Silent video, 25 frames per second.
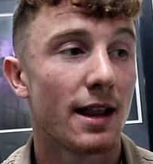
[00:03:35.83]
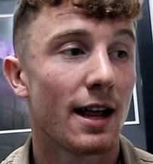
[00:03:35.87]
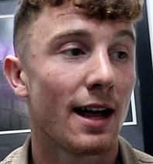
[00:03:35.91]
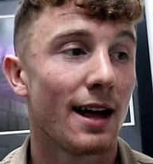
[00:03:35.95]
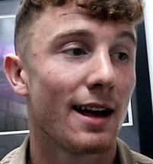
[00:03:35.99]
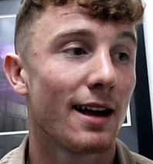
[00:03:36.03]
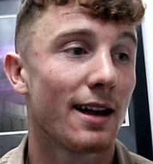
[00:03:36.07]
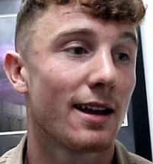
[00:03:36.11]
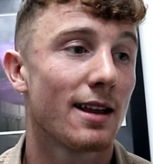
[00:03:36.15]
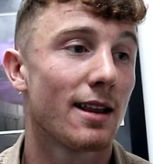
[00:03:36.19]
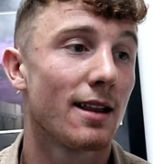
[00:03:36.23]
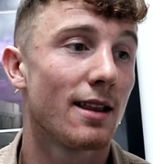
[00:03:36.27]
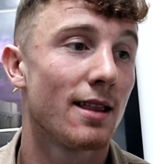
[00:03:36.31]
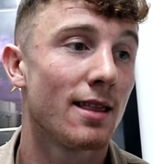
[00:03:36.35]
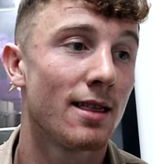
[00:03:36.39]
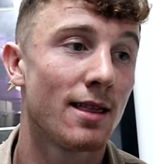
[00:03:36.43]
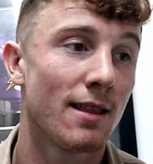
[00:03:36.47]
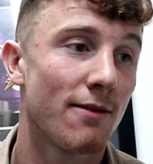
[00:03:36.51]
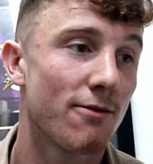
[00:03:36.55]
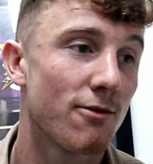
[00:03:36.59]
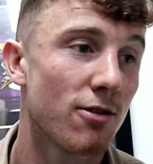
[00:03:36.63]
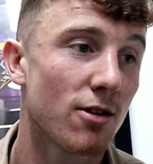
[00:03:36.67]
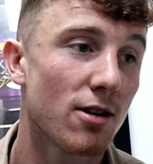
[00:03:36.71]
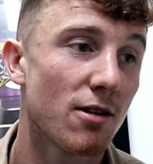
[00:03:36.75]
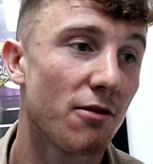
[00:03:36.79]
Like,
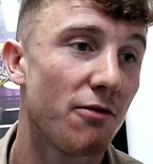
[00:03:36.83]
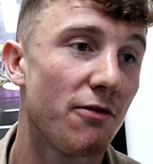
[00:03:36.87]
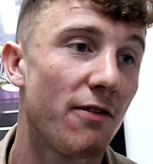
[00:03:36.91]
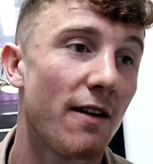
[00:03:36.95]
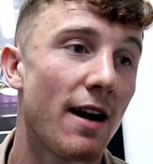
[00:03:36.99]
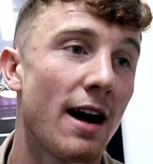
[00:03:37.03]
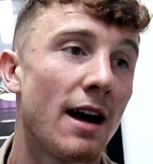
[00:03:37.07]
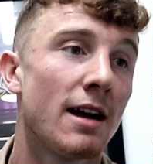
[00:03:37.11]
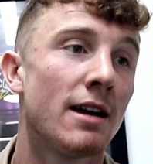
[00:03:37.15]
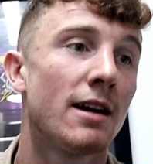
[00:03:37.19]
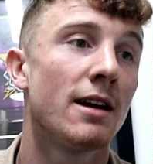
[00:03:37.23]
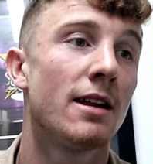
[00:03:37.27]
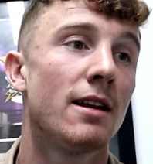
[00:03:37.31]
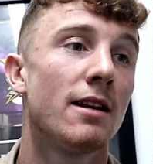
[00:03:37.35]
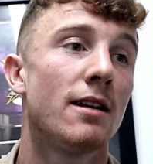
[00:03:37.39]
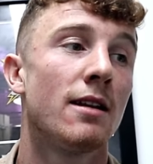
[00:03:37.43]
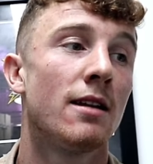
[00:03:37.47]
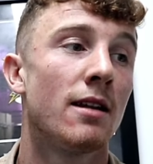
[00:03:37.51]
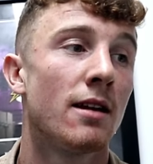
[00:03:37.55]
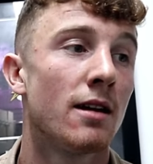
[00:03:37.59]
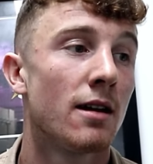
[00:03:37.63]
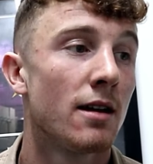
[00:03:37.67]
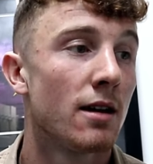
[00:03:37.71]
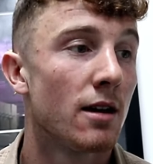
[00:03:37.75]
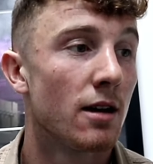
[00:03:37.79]
took a fight, and
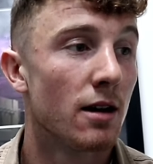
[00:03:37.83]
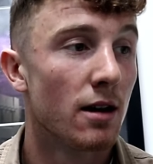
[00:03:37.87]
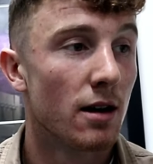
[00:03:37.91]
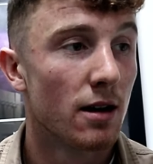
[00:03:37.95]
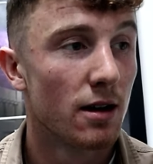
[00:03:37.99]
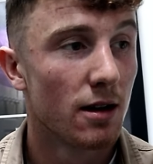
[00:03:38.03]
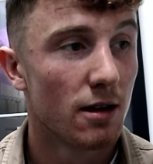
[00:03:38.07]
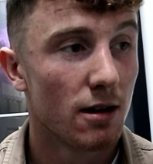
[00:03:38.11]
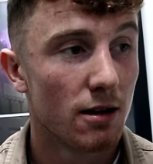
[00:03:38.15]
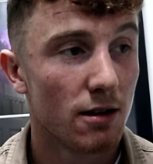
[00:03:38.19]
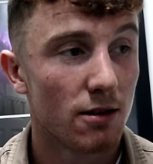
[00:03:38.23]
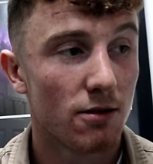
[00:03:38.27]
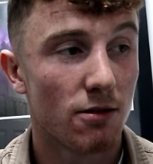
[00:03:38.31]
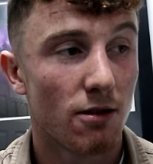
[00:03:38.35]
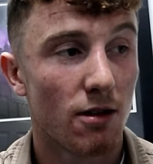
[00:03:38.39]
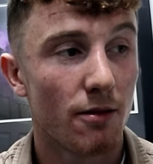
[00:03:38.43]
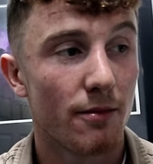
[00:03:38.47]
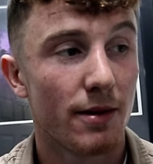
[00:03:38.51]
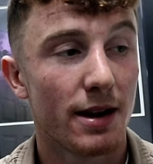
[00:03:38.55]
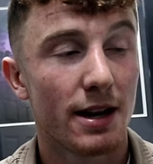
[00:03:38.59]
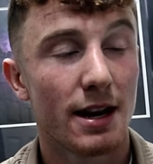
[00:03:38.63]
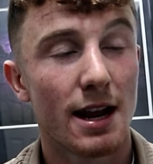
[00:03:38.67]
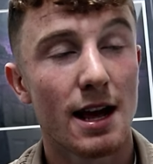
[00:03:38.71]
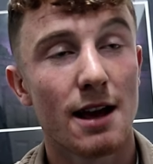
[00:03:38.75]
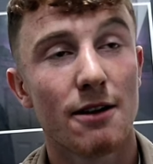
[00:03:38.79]
you know what
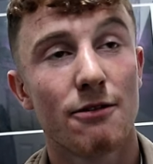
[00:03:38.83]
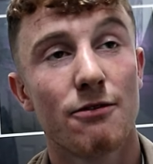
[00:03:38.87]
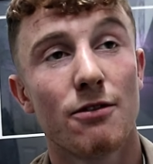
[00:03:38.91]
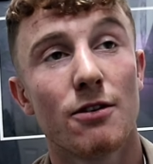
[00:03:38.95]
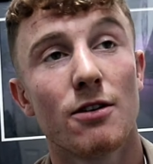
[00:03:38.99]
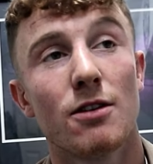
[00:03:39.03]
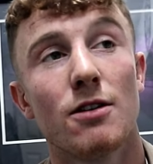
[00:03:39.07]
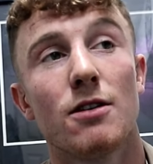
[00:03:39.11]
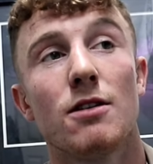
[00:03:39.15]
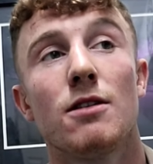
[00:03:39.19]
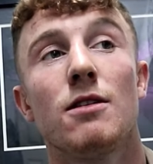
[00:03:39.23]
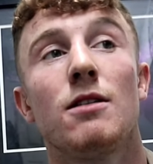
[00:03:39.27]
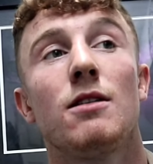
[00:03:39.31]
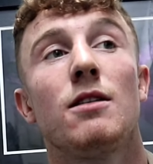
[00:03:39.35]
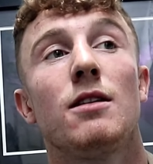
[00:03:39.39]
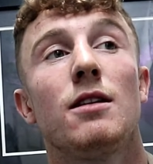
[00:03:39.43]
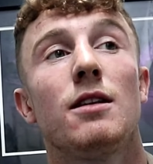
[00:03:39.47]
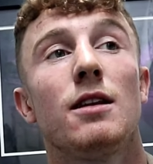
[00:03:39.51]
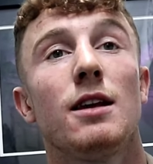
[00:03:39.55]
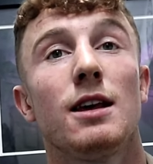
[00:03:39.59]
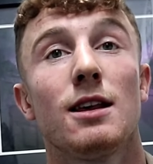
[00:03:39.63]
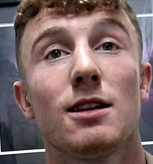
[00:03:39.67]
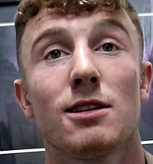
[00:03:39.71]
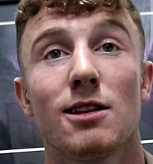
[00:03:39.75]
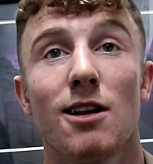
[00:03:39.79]
I mean. Nathan
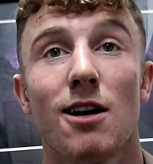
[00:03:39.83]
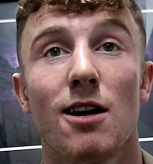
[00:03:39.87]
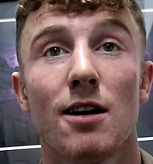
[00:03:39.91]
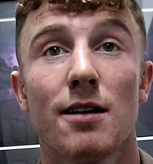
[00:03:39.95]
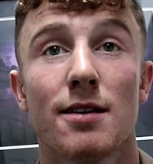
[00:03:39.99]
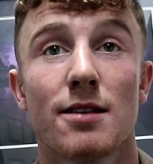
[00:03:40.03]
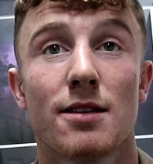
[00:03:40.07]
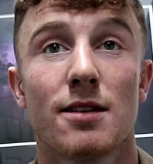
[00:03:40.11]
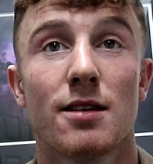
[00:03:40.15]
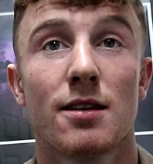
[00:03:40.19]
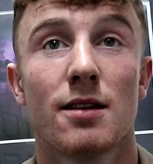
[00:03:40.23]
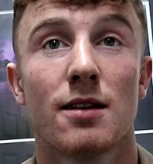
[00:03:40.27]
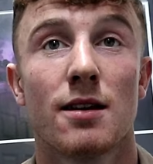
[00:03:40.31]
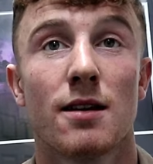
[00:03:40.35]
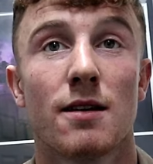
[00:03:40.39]
is lost.